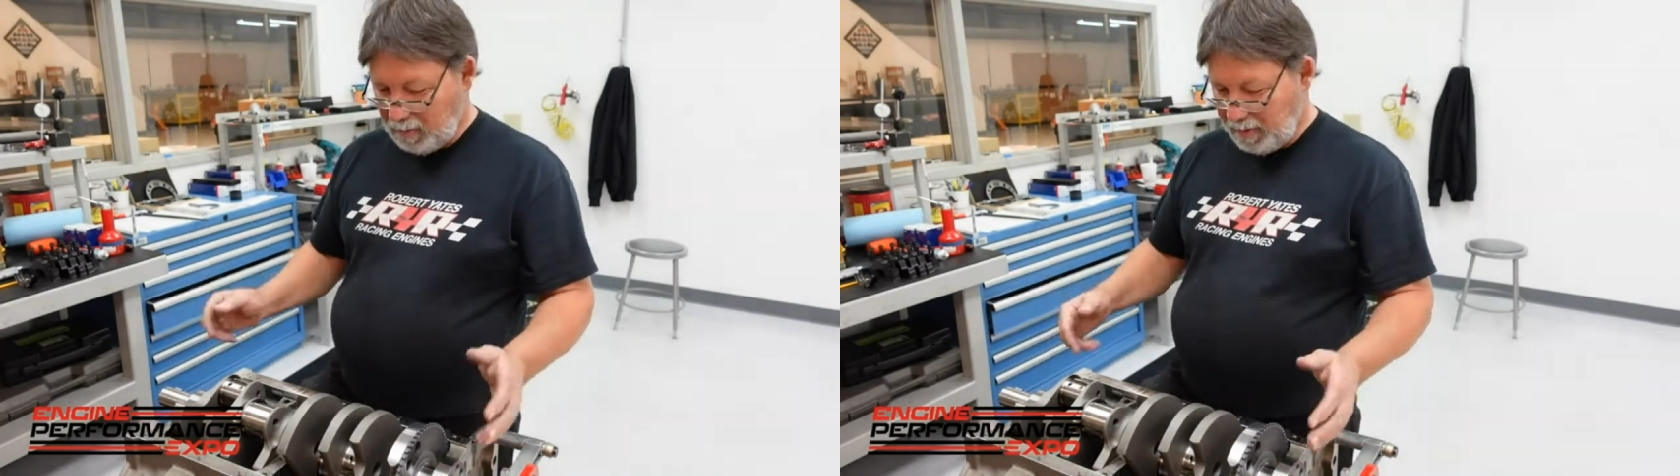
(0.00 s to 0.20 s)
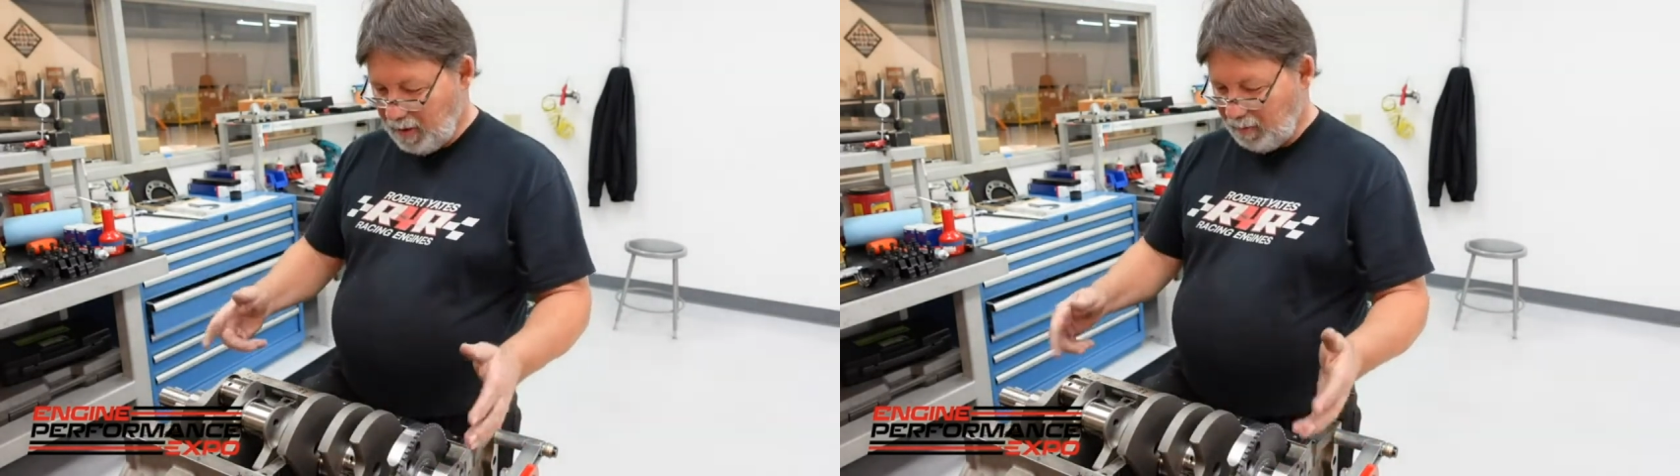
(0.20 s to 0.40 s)

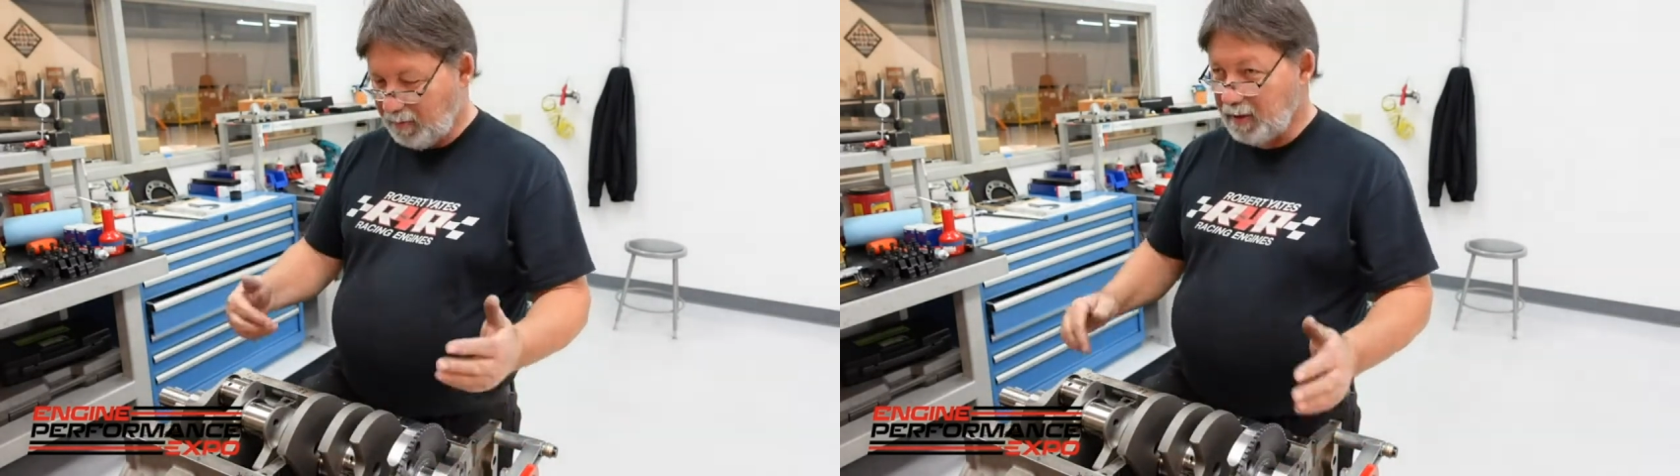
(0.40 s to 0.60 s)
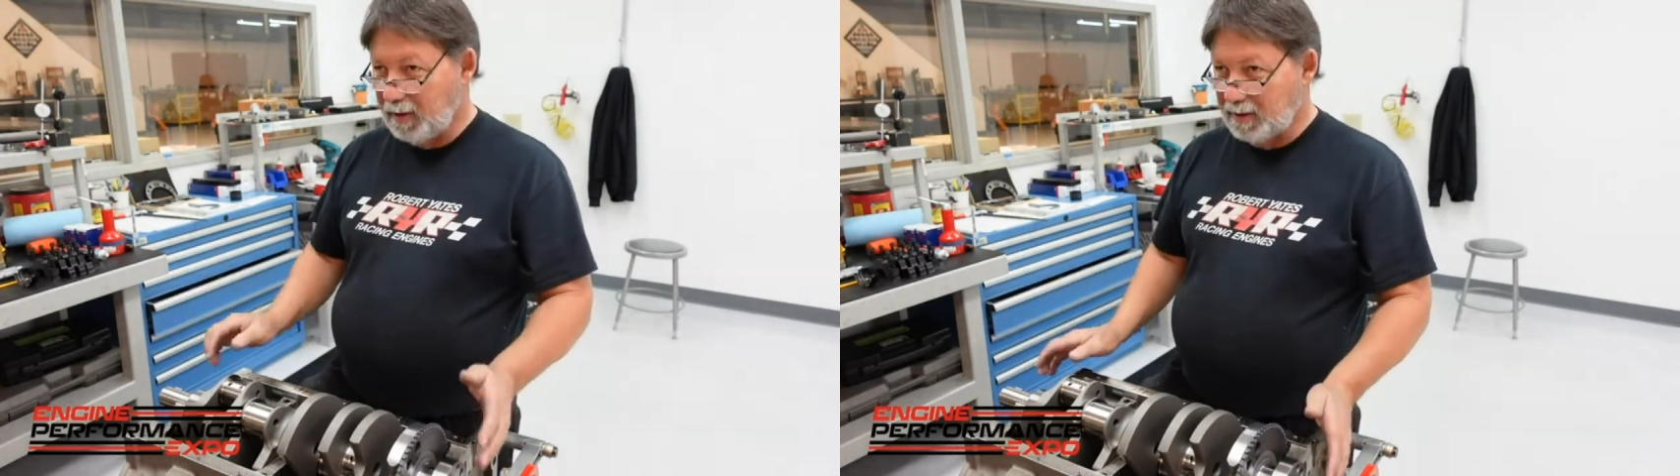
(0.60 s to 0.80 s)
you know,
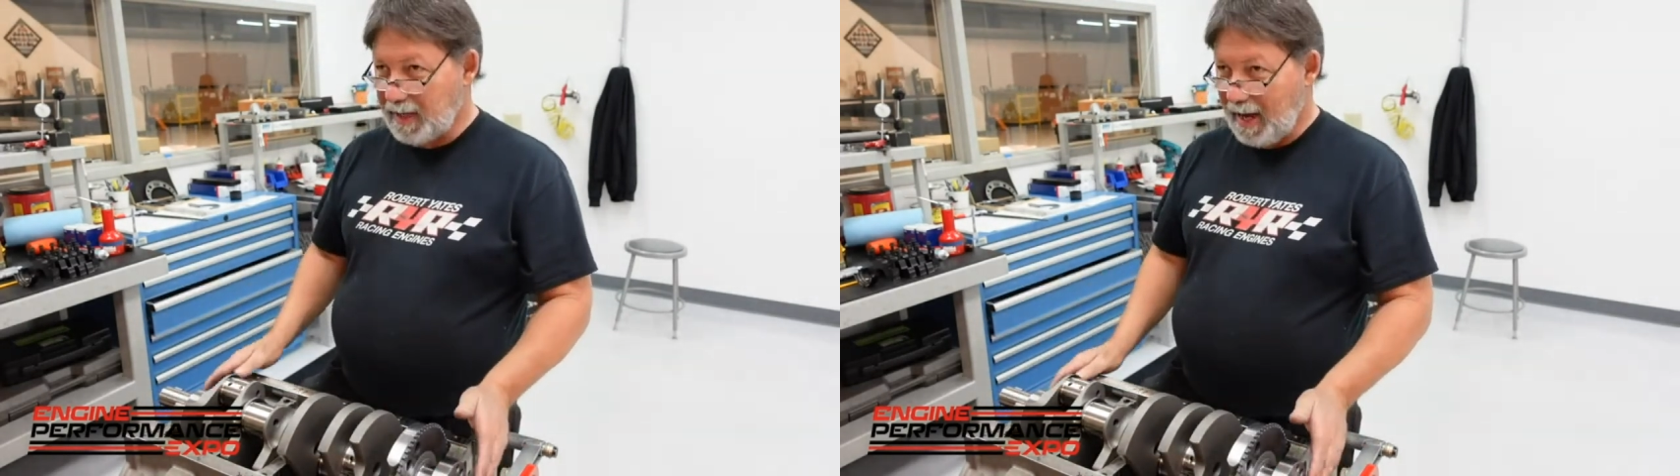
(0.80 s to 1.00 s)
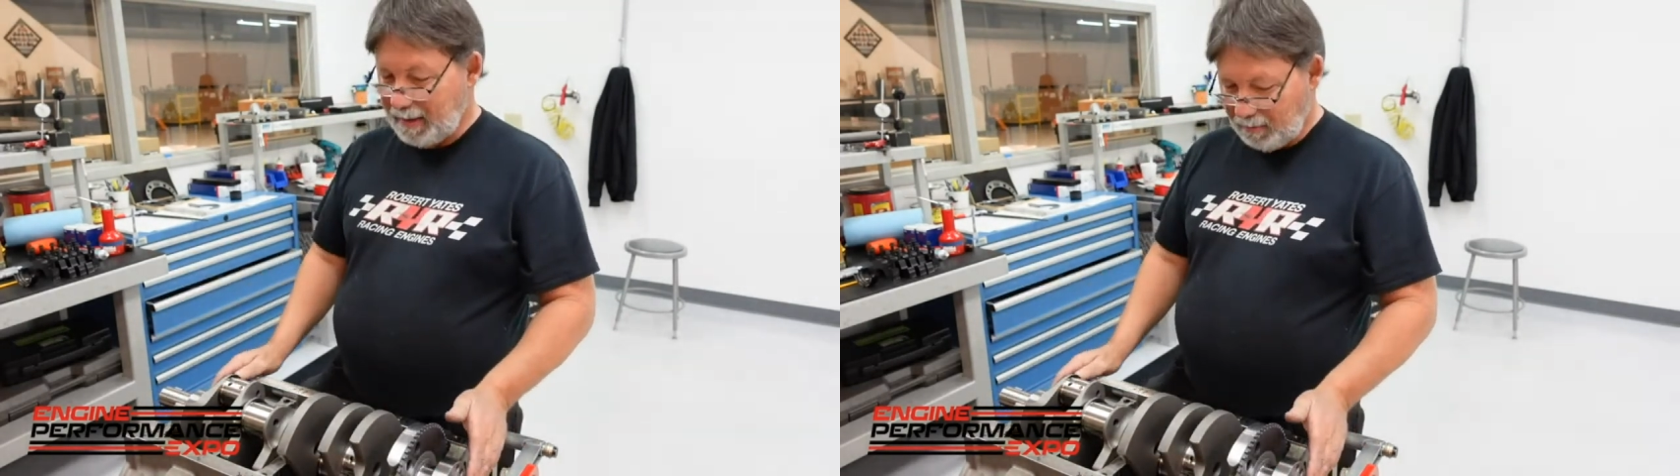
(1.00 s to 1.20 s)
to the
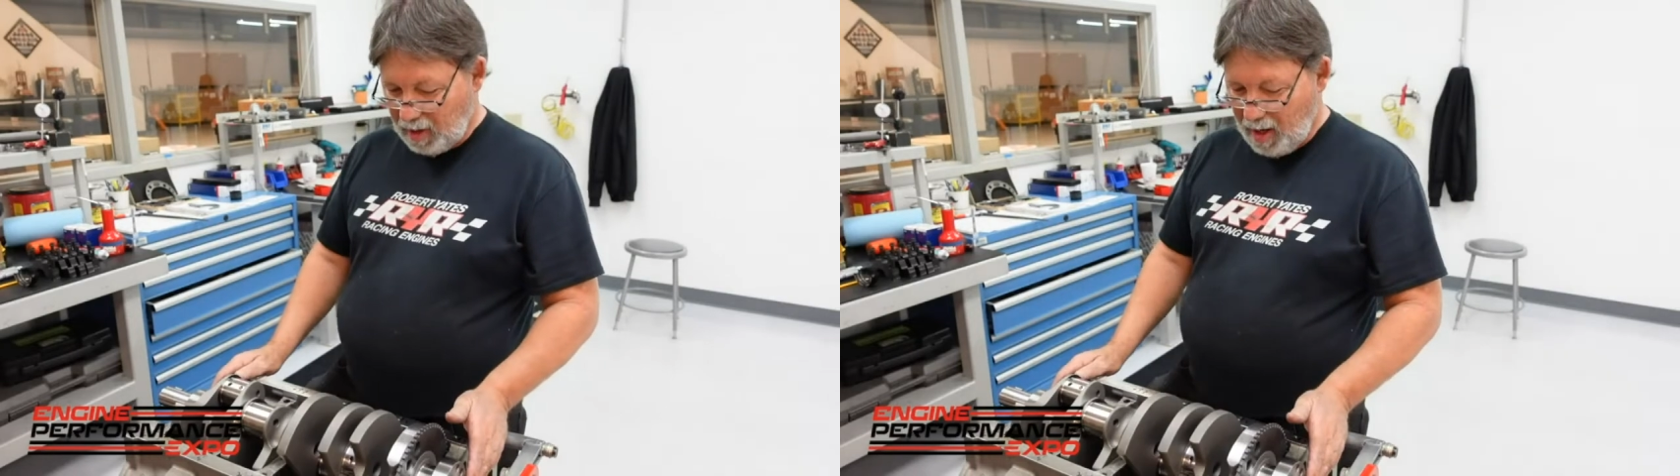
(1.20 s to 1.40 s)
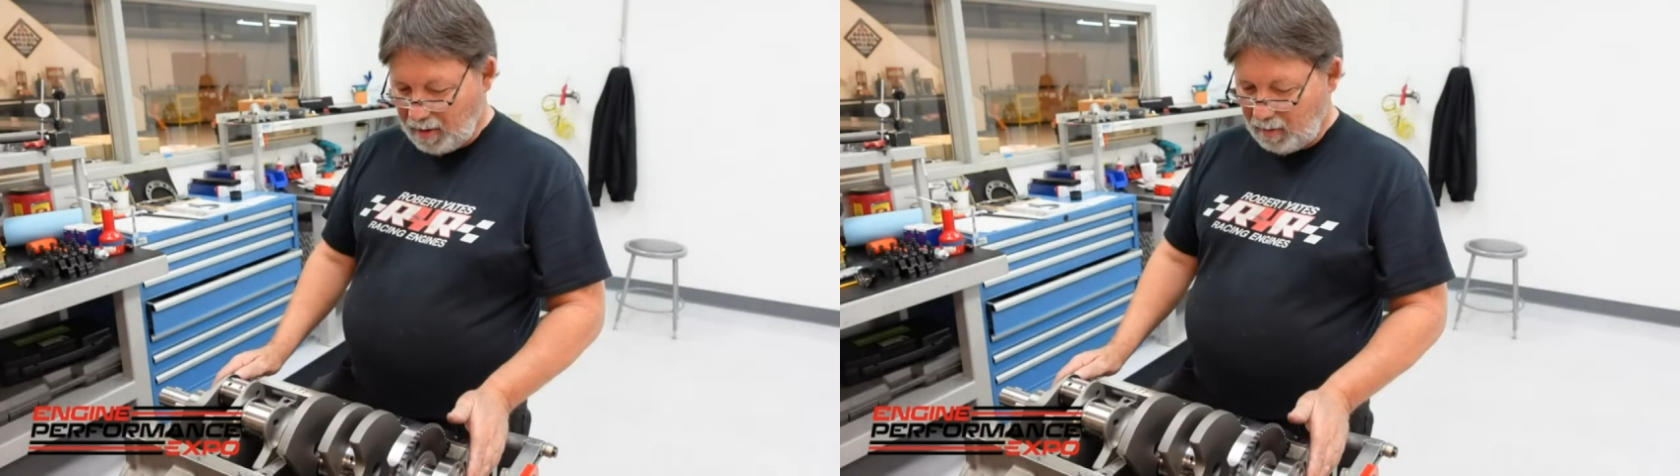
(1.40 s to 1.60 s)
side of the
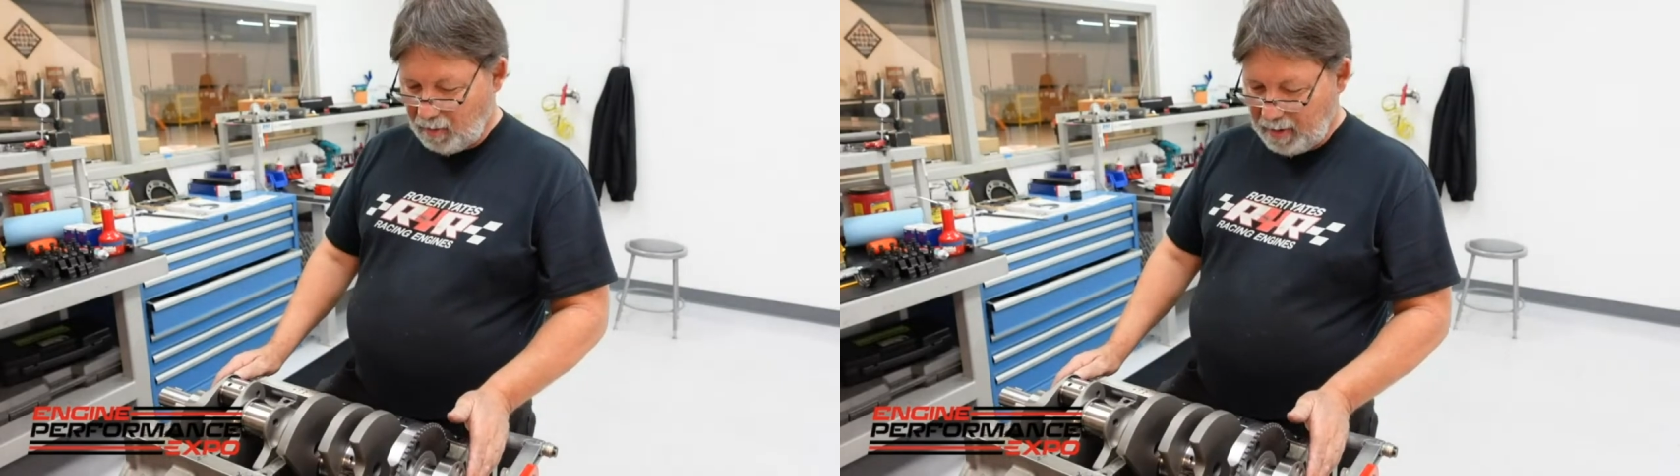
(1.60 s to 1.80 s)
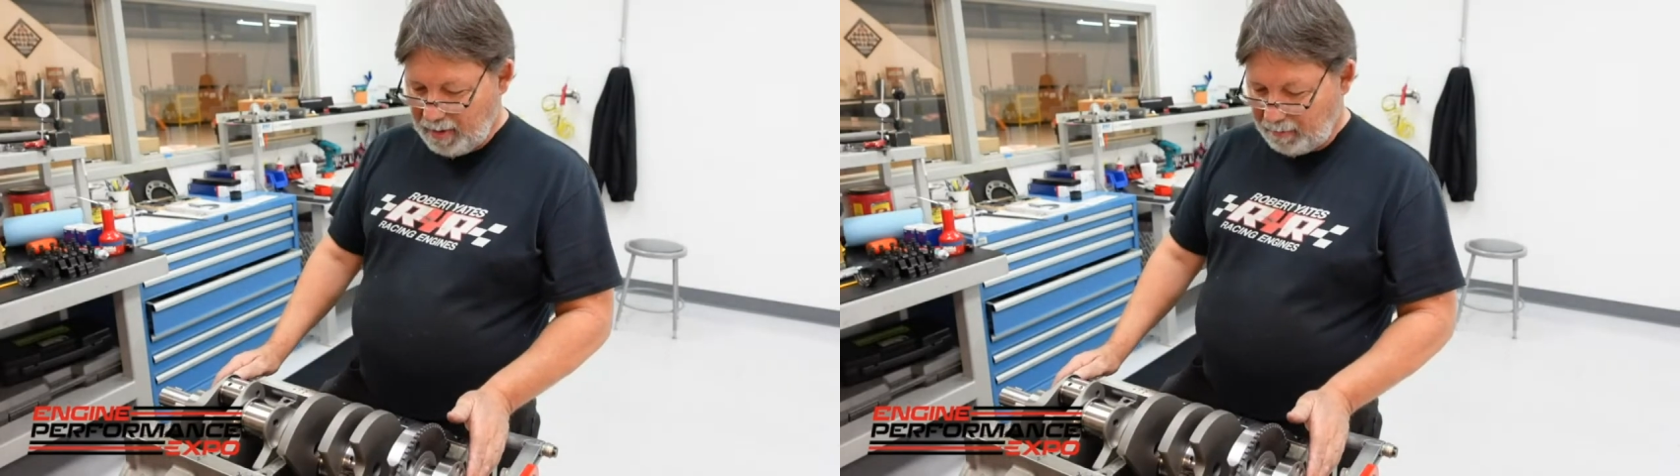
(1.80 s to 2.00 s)
block or
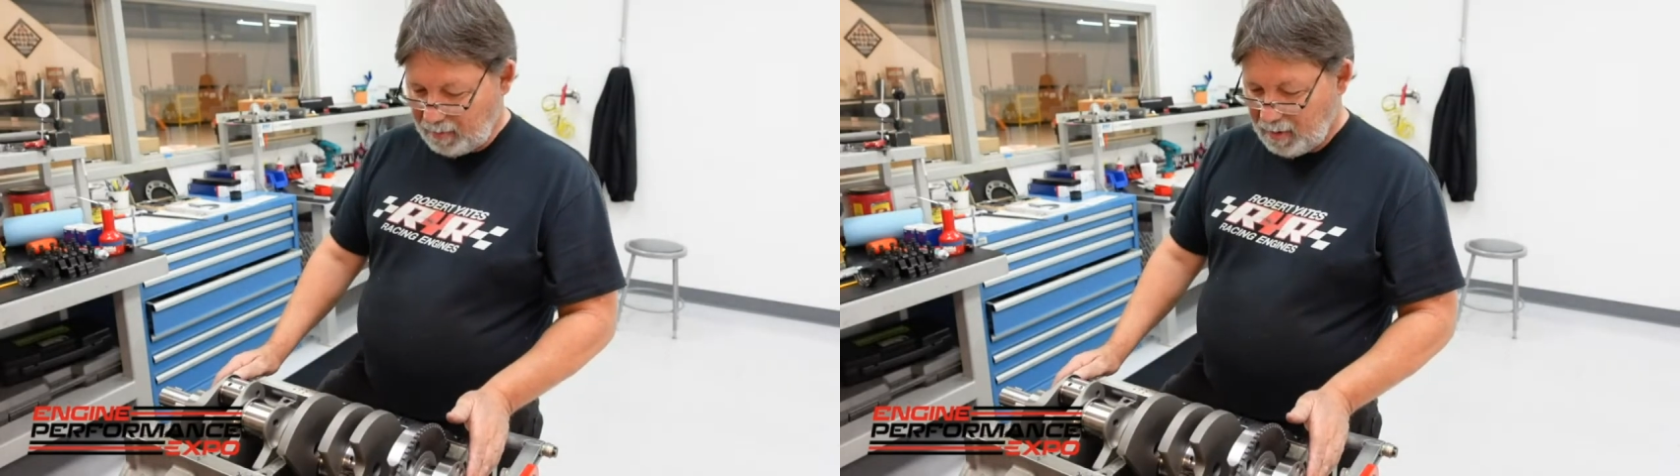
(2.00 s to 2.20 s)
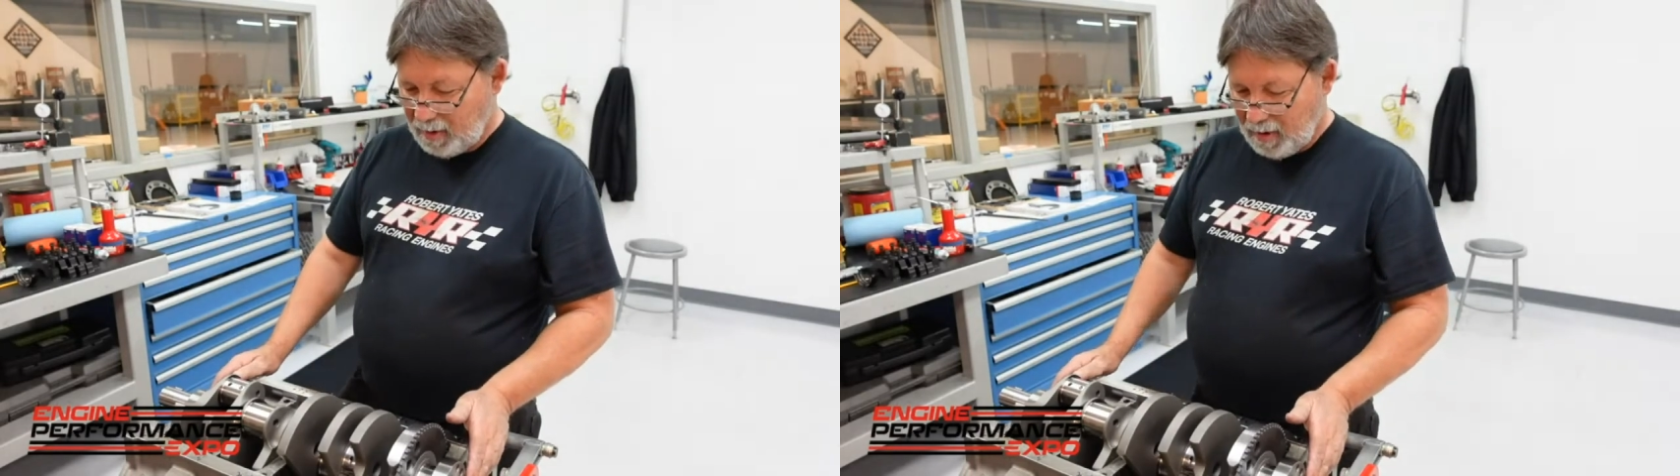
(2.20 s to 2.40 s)

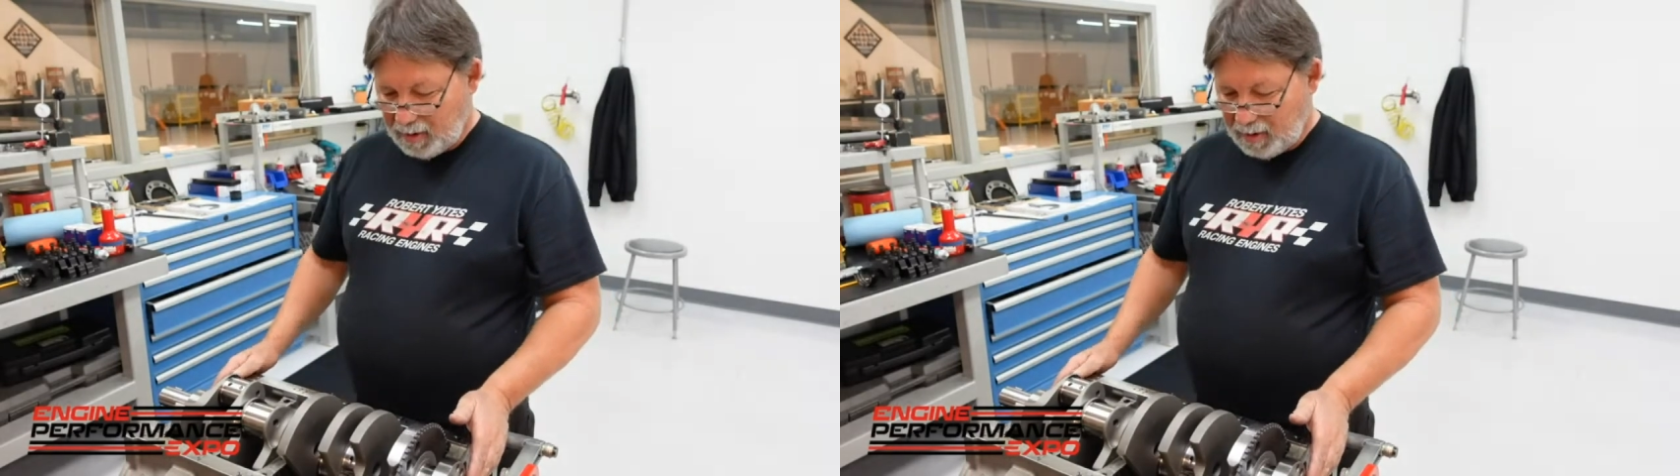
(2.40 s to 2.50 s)
whatever.